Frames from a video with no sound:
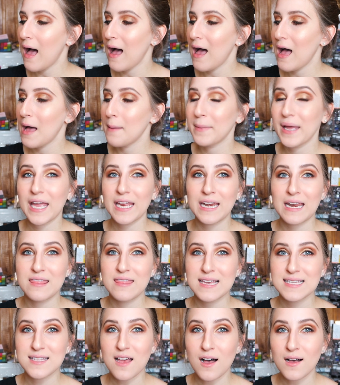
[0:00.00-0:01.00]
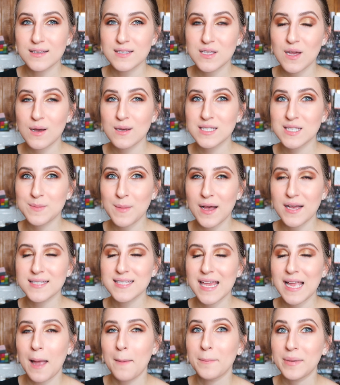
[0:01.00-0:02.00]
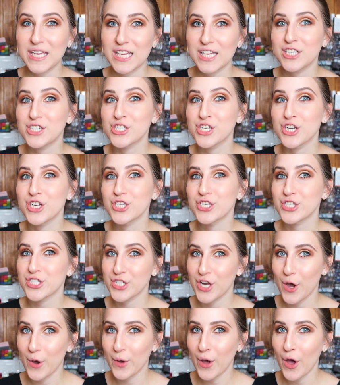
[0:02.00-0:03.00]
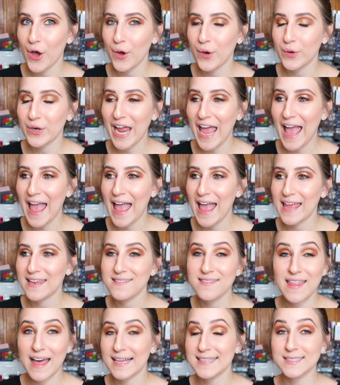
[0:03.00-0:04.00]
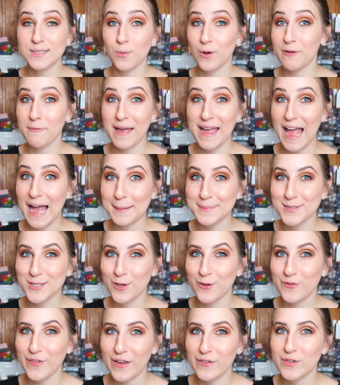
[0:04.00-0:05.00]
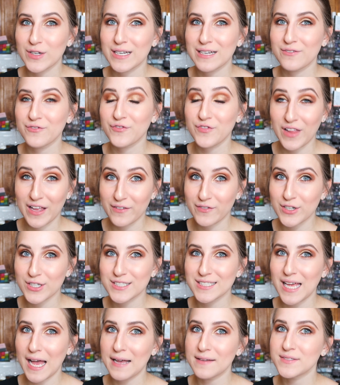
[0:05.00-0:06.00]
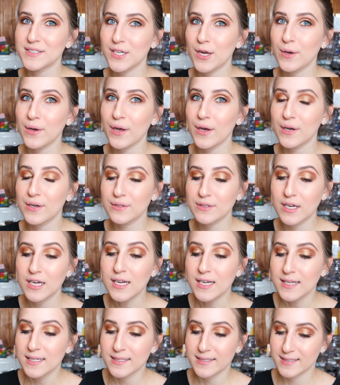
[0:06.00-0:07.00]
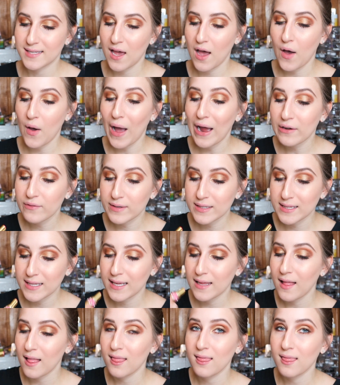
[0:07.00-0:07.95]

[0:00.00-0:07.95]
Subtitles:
And this also smells like a peach snow cone, and that's one of my absolute favorite flavors of snow cone. So I really